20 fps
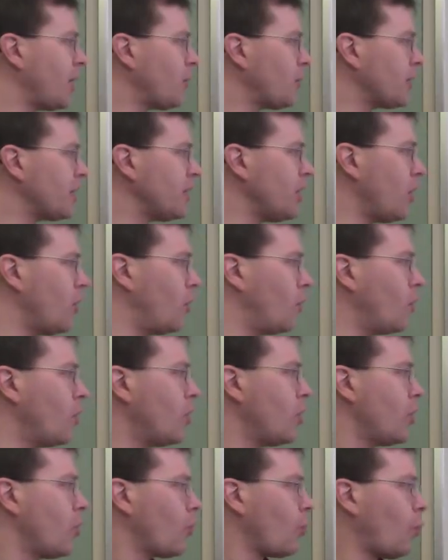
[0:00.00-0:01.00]
want to know,
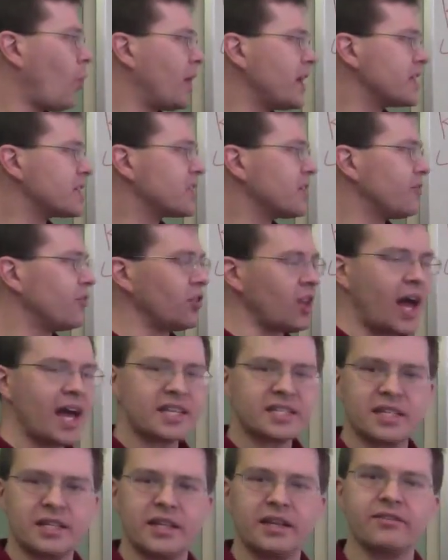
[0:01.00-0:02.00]
what is the
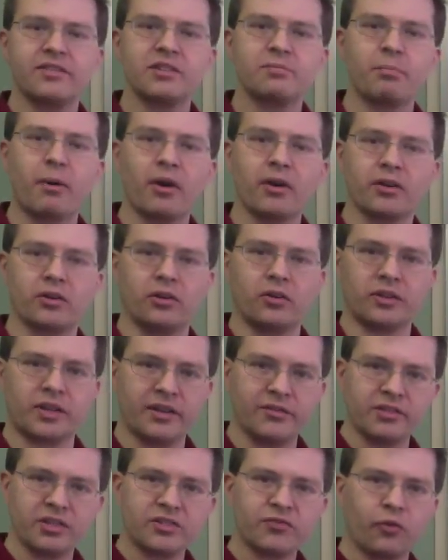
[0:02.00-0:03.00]
velocity of this particle?
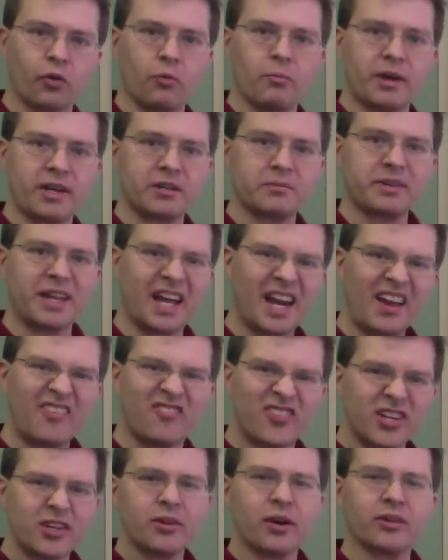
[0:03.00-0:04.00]
Given this 4 momentum, can I
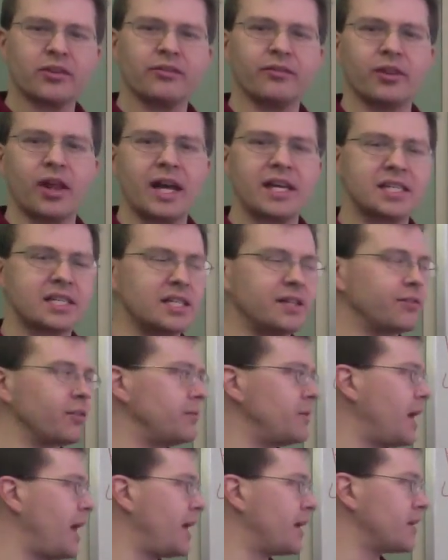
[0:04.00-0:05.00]
figure out the velocity from
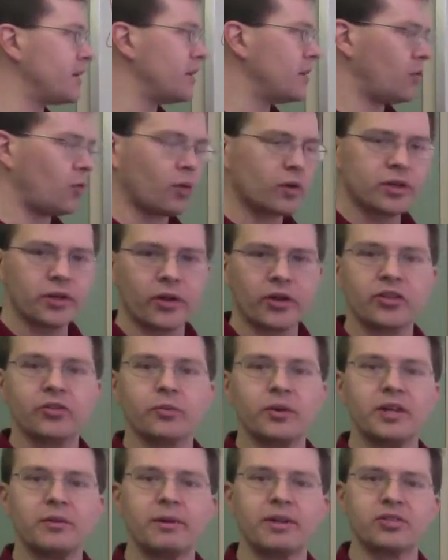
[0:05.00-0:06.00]
that? Ordinary
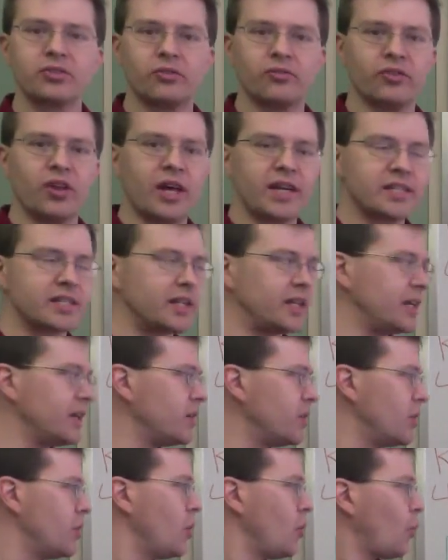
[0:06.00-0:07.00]
three-dimensional velocity.
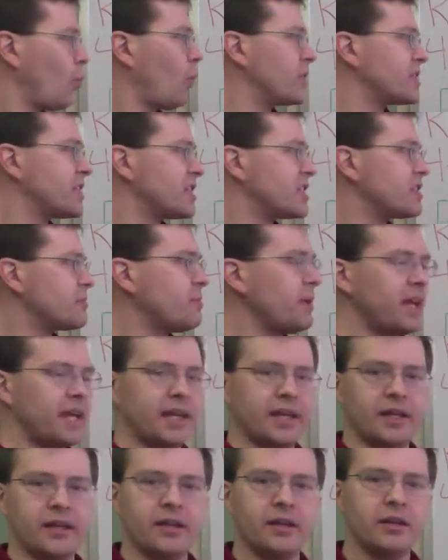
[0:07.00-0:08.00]
What's its
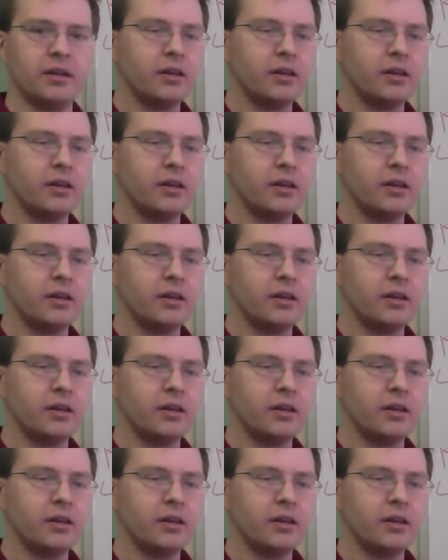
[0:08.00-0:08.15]
speed?